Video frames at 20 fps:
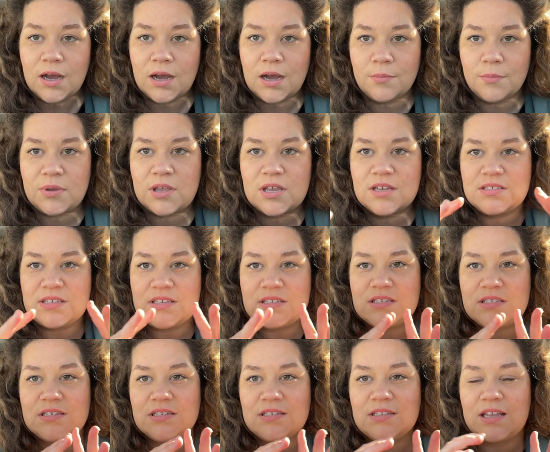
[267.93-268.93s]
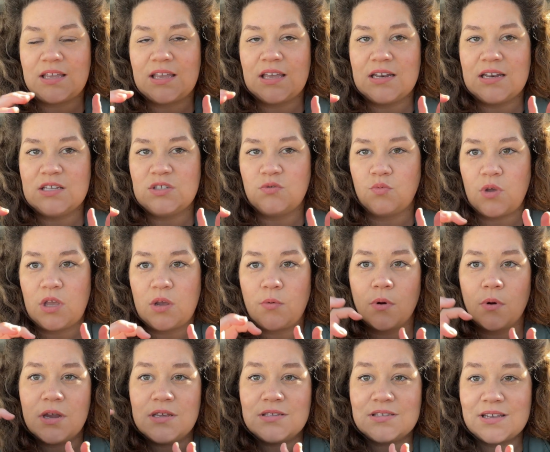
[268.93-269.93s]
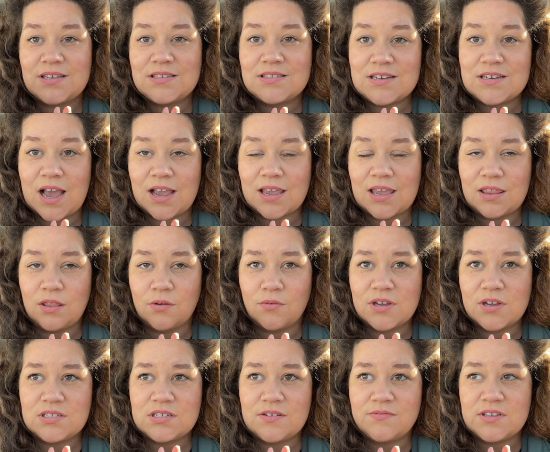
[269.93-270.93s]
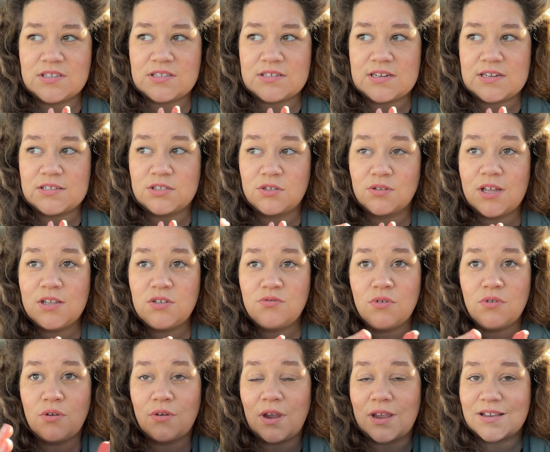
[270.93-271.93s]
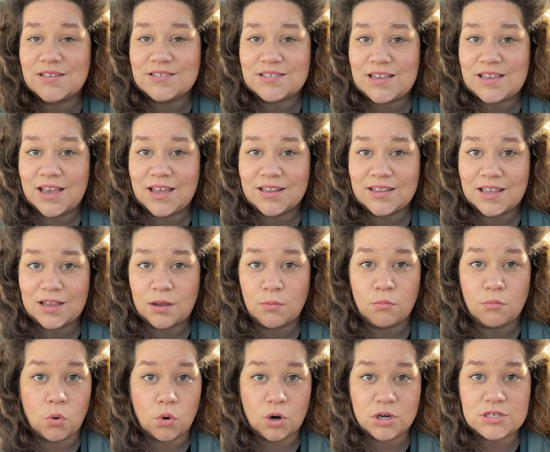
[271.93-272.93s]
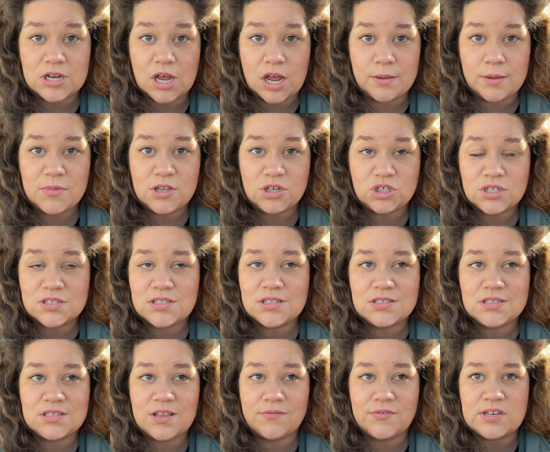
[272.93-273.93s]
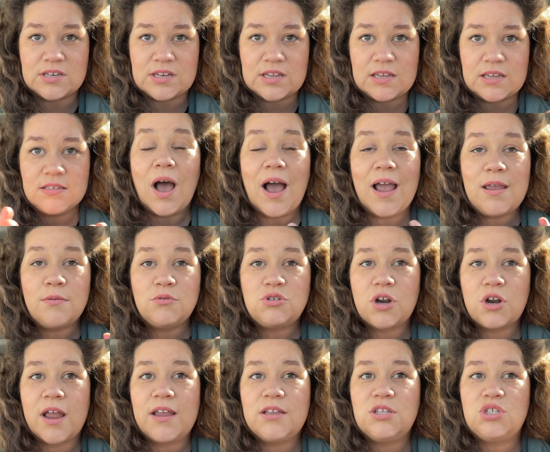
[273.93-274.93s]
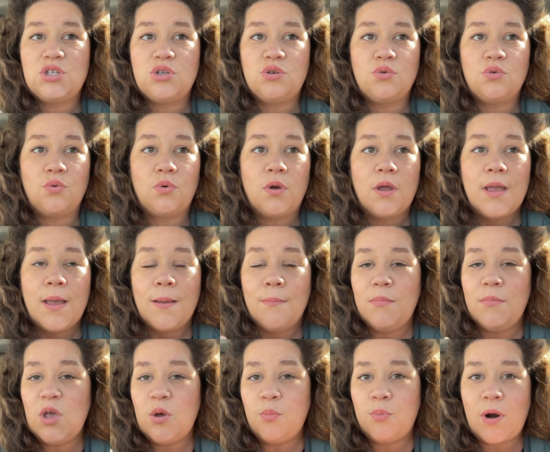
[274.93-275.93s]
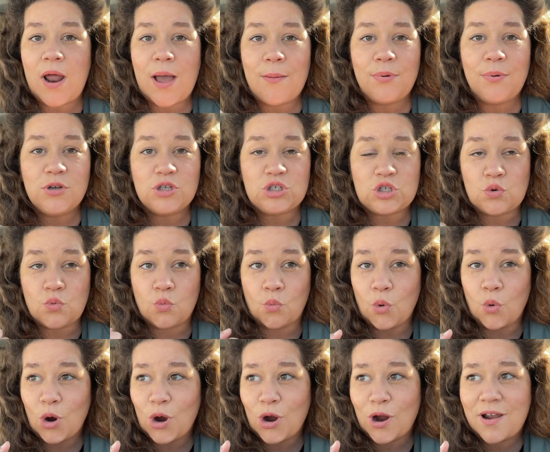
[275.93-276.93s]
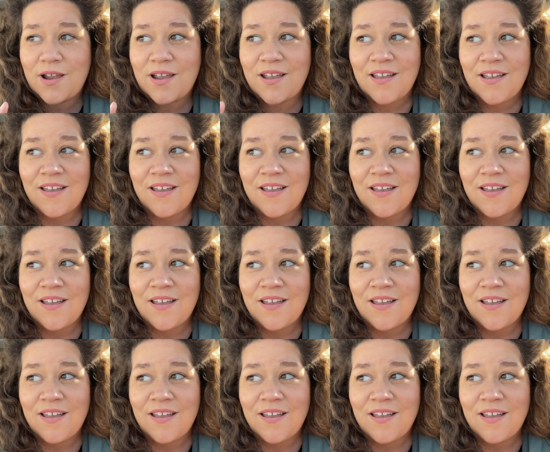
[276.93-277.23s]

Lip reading: because he's still like in his week where he's like stacking the rest of his days. So that's really great because he had like more time than just the 7 days. I am trying to meal prep, do work,